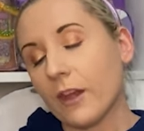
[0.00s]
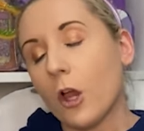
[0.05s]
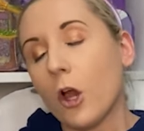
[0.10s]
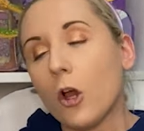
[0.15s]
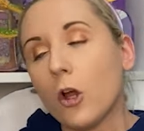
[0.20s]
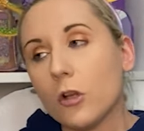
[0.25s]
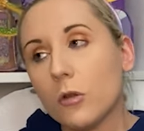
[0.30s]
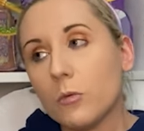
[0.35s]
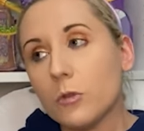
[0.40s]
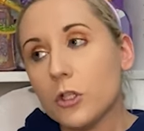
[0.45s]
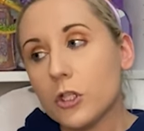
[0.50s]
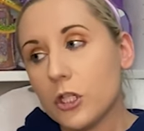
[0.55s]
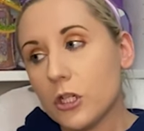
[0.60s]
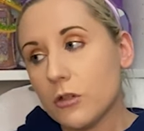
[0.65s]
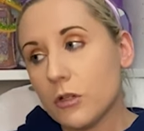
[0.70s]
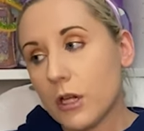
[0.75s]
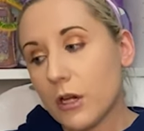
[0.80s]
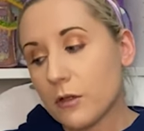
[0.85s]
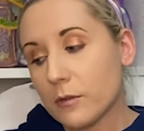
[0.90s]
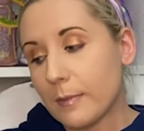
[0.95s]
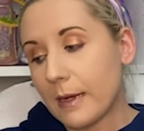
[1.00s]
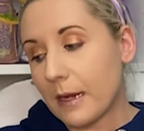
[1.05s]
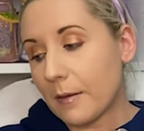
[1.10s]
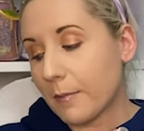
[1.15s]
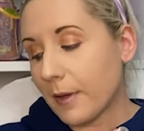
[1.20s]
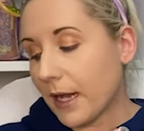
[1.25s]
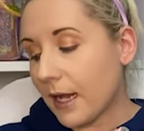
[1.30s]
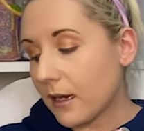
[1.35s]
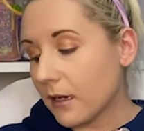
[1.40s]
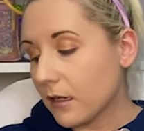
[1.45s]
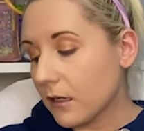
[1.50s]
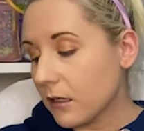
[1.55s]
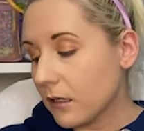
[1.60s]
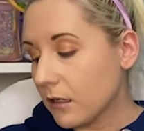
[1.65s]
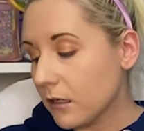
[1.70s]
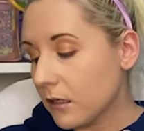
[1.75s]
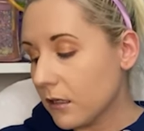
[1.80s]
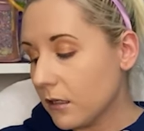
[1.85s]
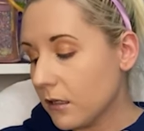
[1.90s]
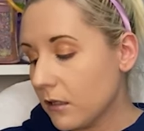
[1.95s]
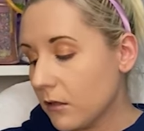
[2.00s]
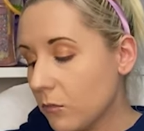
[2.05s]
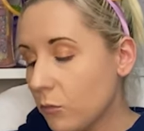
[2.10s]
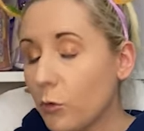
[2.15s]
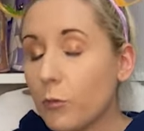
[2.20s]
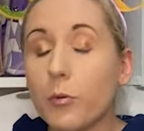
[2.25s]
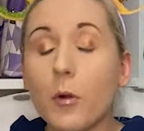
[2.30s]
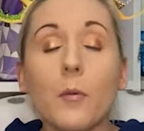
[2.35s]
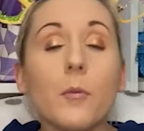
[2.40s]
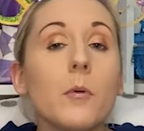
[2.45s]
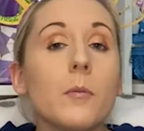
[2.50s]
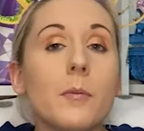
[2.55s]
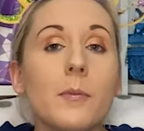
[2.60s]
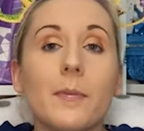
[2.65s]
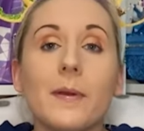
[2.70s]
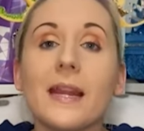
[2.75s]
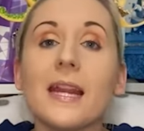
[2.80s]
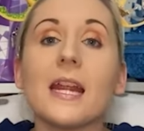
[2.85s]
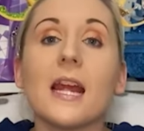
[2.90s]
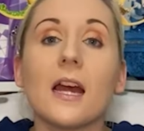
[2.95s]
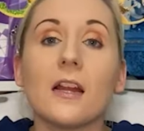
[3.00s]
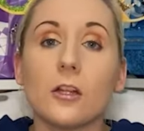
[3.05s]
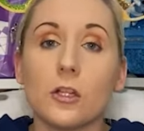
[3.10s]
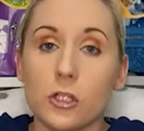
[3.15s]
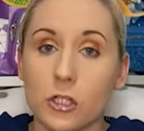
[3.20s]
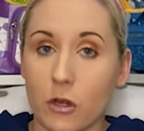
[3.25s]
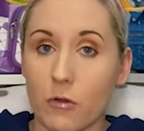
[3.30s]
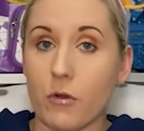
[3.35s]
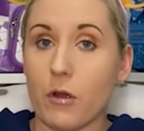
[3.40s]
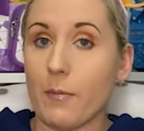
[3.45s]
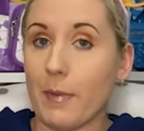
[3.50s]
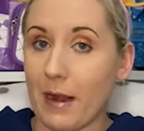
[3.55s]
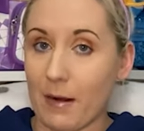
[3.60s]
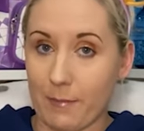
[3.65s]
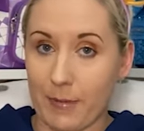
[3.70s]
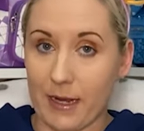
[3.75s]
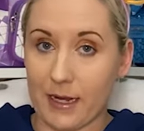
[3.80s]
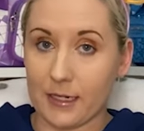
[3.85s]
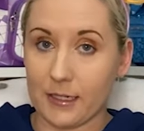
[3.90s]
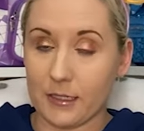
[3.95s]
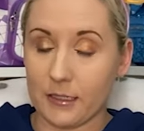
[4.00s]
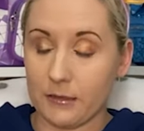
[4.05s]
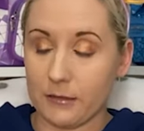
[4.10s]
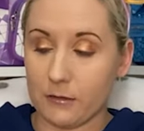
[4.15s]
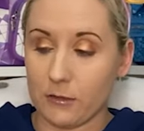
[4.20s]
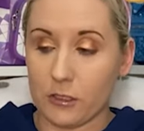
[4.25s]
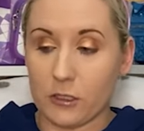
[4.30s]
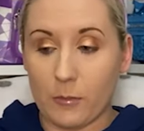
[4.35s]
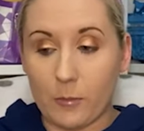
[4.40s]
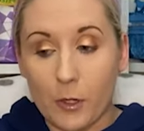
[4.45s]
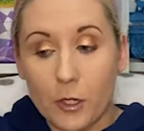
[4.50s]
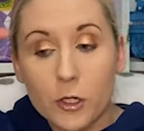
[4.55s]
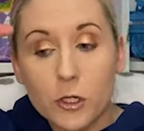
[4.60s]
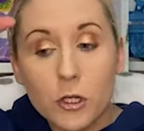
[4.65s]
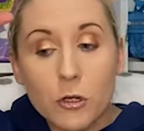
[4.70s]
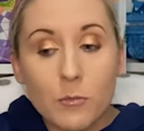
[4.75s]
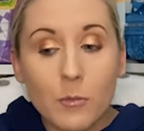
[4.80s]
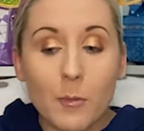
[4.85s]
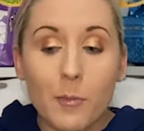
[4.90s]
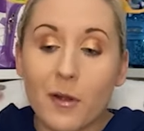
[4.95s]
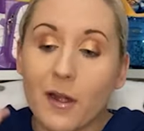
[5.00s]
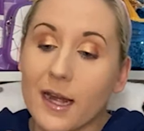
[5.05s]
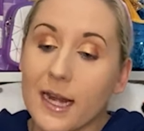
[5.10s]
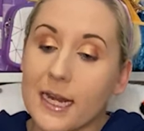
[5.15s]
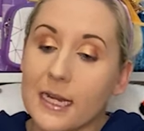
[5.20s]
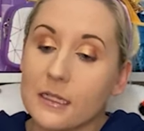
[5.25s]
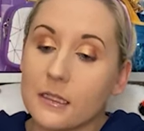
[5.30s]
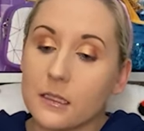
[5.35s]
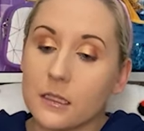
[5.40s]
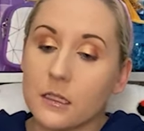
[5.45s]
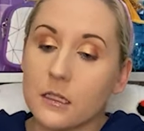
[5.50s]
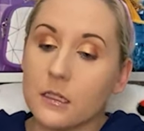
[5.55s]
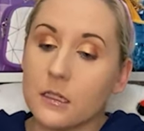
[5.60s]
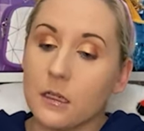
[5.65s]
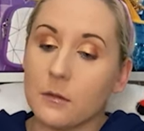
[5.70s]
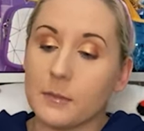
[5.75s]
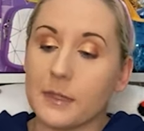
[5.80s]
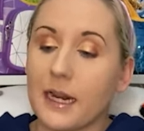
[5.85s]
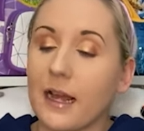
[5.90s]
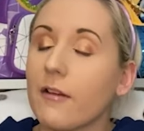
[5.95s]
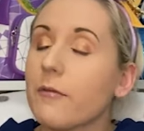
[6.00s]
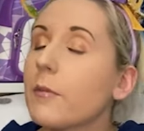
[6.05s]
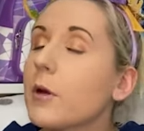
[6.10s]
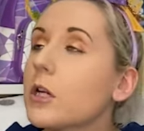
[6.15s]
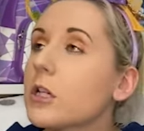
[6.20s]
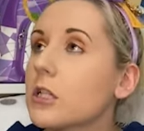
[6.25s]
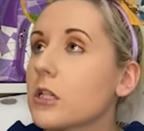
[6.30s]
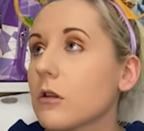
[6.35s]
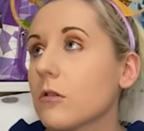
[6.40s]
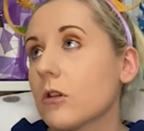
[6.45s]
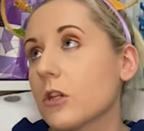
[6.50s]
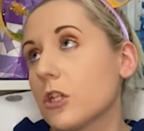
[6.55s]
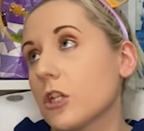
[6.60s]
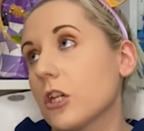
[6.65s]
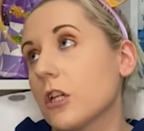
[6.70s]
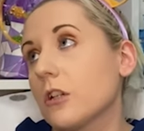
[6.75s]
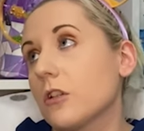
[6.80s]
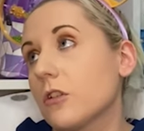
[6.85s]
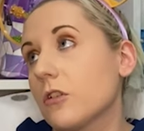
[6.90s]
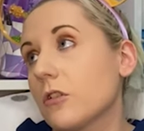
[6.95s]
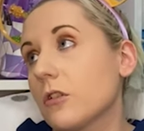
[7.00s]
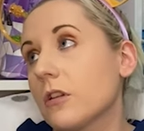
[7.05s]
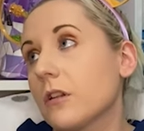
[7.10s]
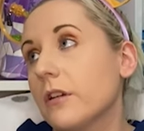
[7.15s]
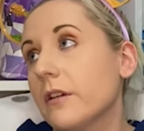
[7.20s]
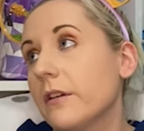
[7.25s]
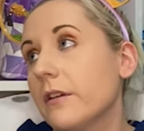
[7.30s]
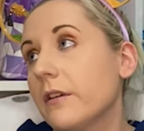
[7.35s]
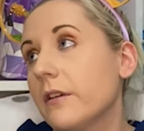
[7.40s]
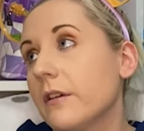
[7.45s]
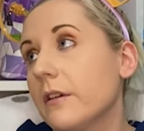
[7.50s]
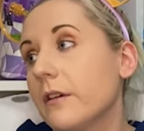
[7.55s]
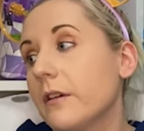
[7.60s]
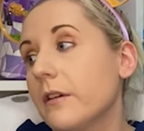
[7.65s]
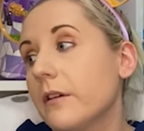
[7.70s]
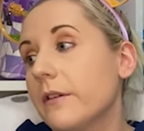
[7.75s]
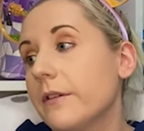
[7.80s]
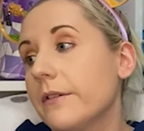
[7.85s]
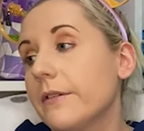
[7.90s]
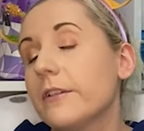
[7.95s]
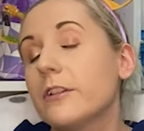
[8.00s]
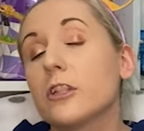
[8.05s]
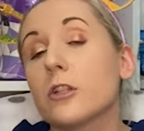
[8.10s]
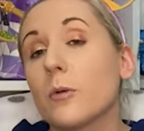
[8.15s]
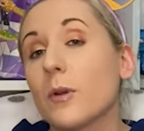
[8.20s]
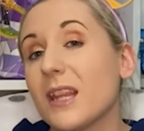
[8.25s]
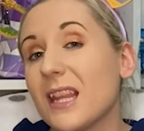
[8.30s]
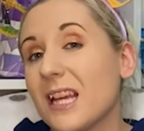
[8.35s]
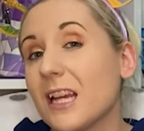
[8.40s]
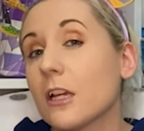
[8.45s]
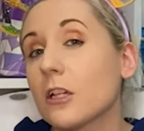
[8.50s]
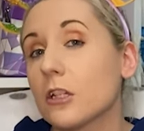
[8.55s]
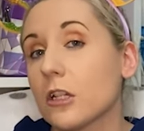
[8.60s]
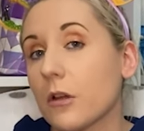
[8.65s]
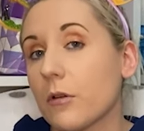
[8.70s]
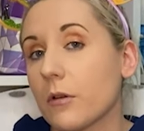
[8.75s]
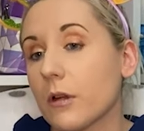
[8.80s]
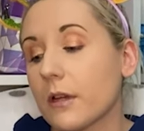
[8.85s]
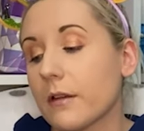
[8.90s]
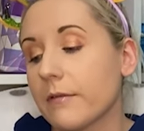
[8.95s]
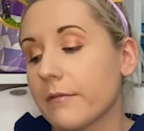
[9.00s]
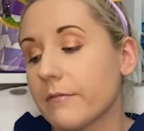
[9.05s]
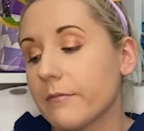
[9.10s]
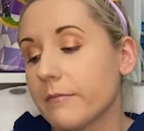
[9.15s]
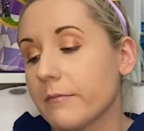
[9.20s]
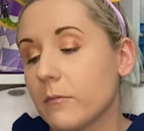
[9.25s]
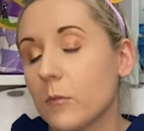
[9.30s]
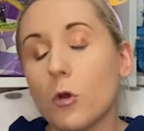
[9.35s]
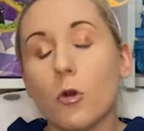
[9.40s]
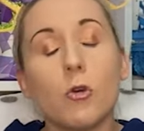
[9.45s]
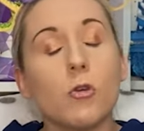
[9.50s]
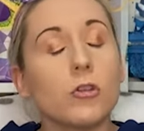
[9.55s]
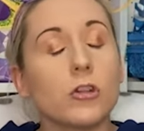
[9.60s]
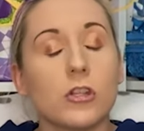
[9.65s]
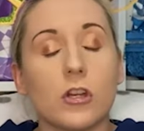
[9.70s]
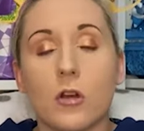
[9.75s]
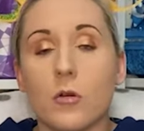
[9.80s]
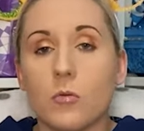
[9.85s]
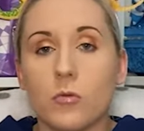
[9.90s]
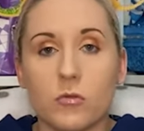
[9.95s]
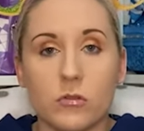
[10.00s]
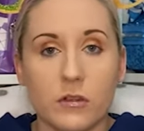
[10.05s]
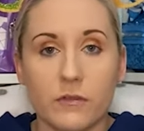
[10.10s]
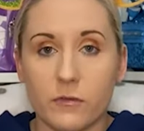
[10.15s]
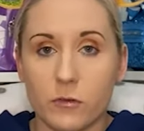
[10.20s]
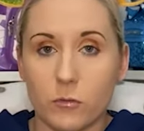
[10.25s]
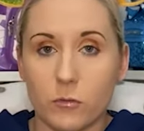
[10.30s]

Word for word: Hollywood Studios backpack will probably be an Ahsoka backpack because I'm going to do my braids and have my Ahsoka shirt on. So I think Ahsoka or Star Wars of